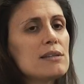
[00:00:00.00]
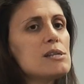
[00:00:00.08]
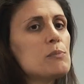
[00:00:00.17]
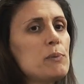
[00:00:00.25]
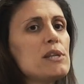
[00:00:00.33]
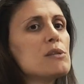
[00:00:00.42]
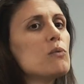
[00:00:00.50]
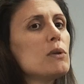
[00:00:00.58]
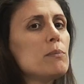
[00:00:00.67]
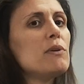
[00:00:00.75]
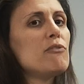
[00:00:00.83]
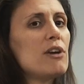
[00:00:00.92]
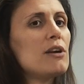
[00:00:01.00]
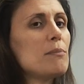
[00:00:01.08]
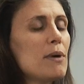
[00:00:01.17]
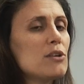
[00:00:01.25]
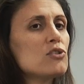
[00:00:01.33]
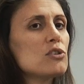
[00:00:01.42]
this piece will be very
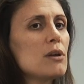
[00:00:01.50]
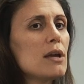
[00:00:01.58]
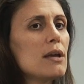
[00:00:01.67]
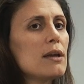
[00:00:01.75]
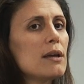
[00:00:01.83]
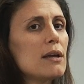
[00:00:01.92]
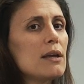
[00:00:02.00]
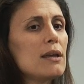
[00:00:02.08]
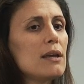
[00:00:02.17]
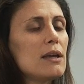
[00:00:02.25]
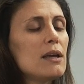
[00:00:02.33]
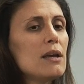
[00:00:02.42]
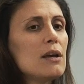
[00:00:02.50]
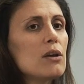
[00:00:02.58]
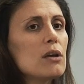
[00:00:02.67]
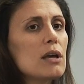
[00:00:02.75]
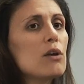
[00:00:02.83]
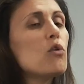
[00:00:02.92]
much a
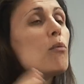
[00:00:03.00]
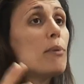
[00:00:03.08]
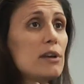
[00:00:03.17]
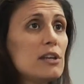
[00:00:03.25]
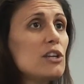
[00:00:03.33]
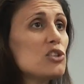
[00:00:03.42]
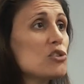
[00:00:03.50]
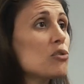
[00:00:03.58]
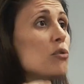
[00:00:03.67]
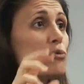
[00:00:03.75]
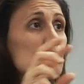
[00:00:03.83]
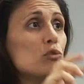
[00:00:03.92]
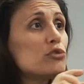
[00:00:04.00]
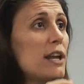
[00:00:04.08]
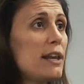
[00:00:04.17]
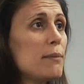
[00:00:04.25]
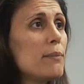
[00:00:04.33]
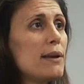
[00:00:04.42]
combination of those
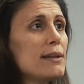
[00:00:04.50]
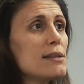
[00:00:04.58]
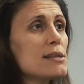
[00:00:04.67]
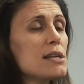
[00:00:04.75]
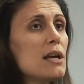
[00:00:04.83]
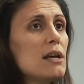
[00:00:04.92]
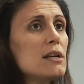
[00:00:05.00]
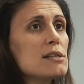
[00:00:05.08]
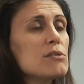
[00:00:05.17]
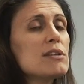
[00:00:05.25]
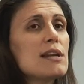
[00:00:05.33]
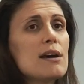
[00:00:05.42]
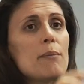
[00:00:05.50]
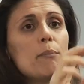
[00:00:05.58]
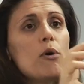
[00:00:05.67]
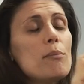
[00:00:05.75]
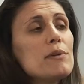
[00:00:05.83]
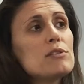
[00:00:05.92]
elements. So there are
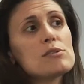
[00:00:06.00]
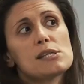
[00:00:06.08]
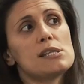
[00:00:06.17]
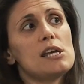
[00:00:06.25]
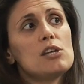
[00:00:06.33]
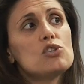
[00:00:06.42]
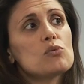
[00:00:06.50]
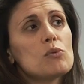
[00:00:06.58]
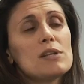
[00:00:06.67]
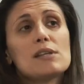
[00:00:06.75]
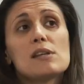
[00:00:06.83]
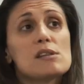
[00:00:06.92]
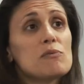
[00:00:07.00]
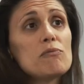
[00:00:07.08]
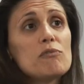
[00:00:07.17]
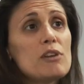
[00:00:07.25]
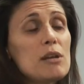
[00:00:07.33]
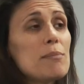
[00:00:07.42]
moments of stage where there is
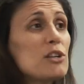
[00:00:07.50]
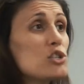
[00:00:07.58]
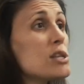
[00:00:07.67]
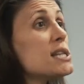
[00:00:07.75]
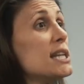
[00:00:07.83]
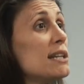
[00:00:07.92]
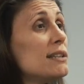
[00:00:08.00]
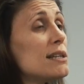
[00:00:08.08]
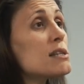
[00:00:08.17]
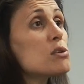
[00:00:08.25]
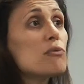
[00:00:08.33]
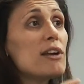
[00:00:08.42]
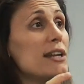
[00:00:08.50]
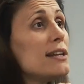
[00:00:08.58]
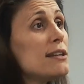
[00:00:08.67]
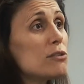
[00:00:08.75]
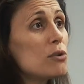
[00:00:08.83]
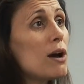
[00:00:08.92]
very much stillness, so very
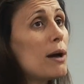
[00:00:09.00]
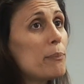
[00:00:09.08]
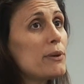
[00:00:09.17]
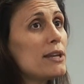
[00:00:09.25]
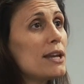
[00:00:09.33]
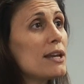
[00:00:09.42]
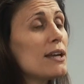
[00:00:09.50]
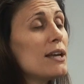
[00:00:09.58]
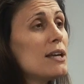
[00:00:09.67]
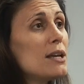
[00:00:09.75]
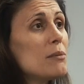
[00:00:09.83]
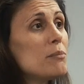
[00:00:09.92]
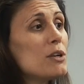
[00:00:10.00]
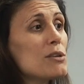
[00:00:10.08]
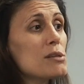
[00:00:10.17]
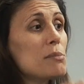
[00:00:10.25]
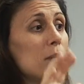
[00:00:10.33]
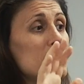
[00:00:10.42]
little happening,
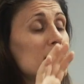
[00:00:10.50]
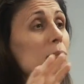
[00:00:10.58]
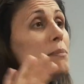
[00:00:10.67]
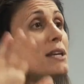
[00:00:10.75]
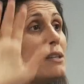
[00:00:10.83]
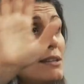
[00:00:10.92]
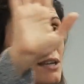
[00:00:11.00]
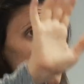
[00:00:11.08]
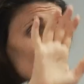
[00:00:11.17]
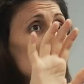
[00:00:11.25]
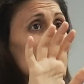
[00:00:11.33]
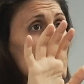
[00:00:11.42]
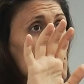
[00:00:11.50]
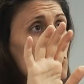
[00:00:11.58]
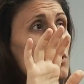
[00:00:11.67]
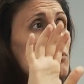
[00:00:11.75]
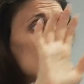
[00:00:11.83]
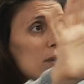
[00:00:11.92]
because maybe the media, it
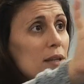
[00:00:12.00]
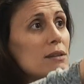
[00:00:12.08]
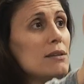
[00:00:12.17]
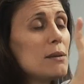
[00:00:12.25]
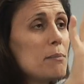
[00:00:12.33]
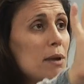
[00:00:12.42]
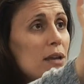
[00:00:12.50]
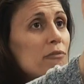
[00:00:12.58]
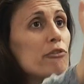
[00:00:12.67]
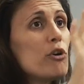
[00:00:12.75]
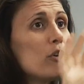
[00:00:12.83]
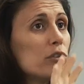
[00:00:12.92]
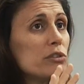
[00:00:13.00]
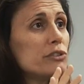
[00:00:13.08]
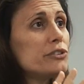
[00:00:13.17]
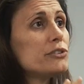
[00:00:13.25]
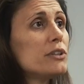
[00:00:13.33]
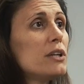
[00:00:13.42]
will be the main
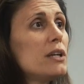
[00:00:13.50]
focus.